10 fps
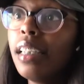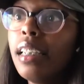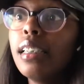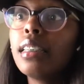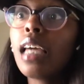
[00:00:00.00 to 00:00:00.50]

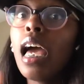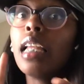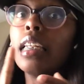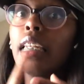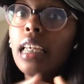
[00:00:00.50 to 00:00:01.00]
is
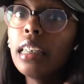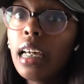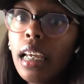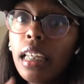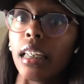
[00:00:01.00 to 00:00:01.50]

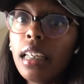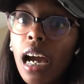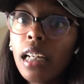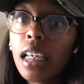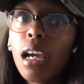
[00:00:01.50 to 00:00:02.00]
Mila and
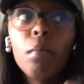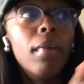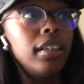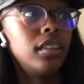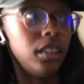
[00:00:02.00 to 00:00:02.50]
Diani,
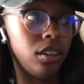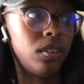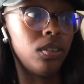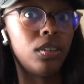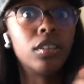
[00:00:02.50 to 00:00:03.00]
my
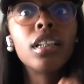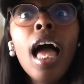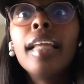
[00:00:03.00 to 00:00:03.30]
sisters,